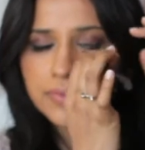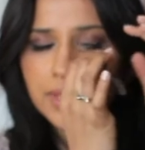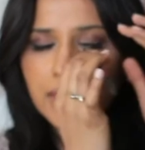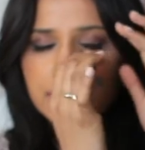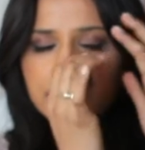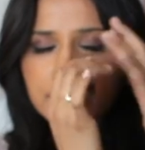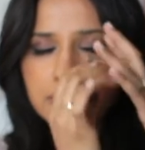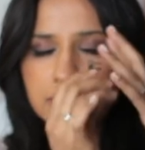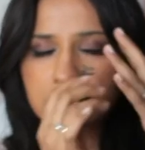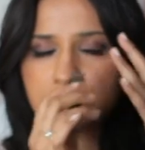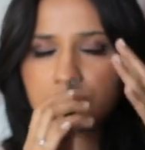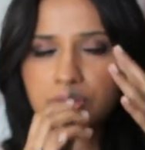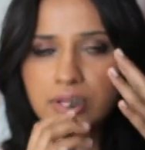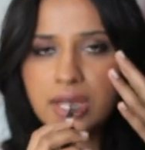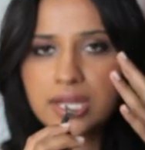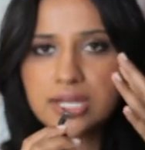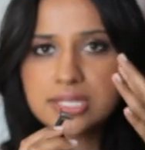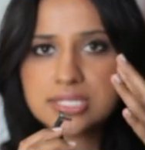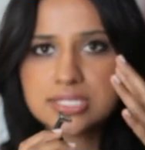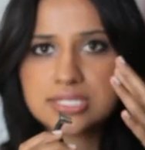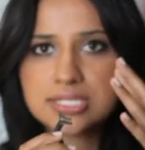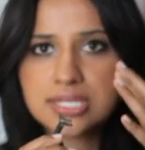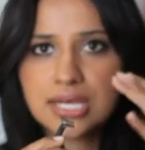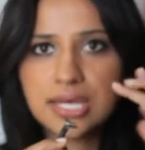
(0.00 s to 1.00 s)
and then you
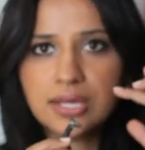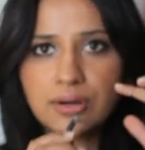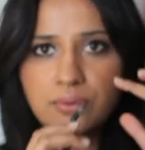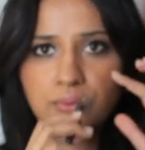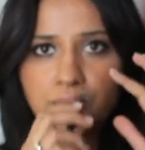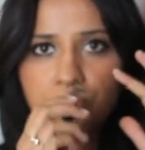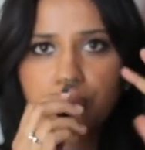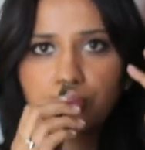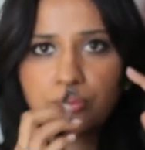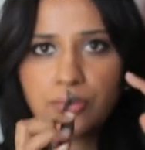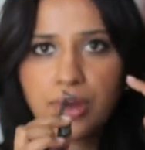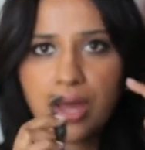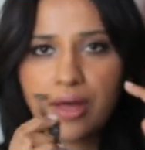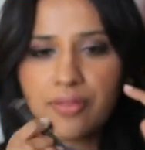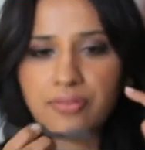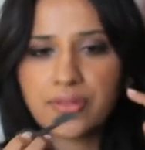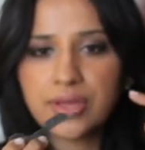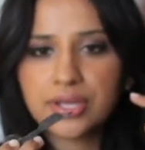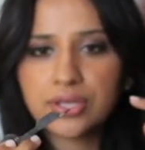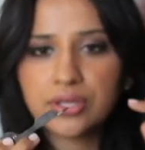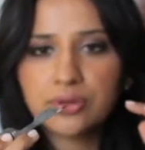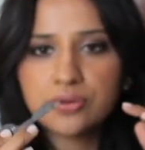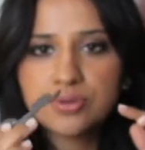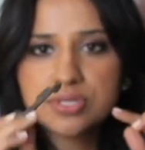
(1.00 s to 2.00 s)
let it sit, and
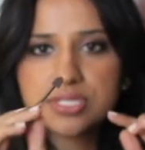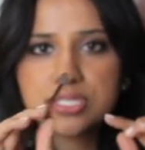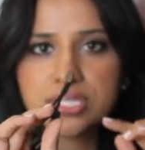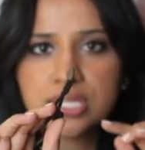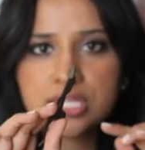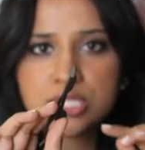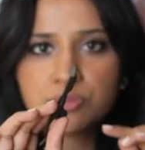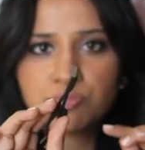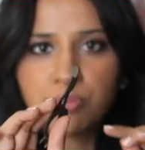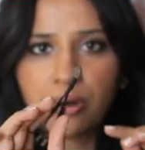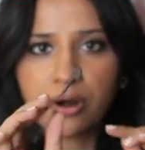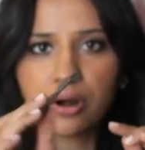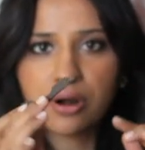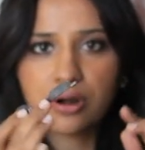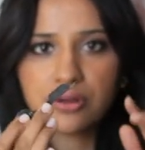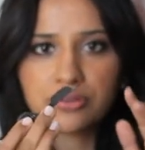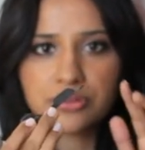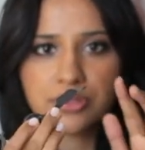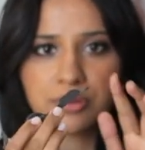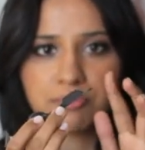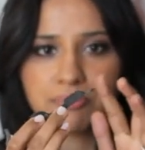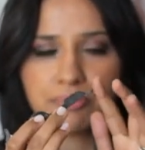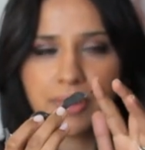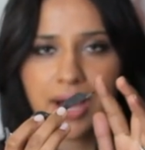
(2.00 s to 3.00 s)
then use this
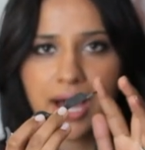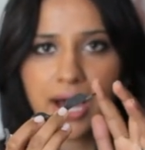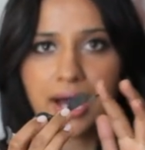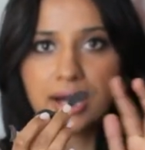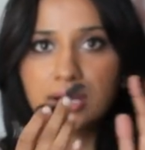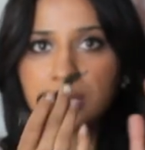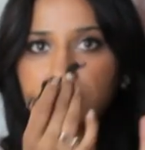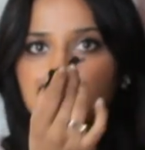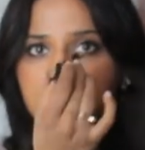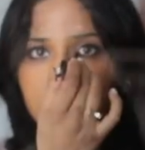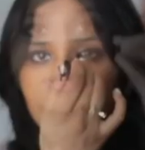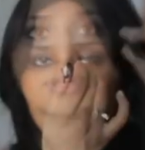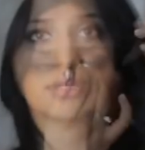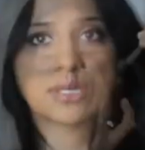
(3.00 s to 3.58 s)
part, the back.